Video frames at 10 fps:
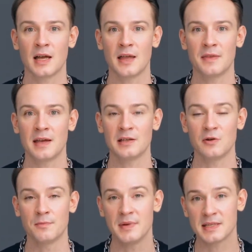and then you
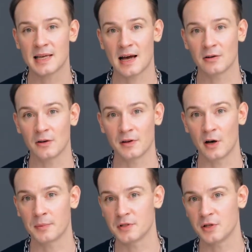miss out on the
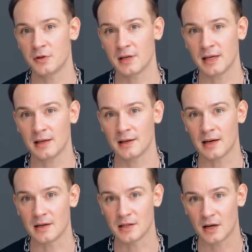opportunity
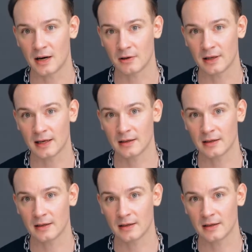entirely.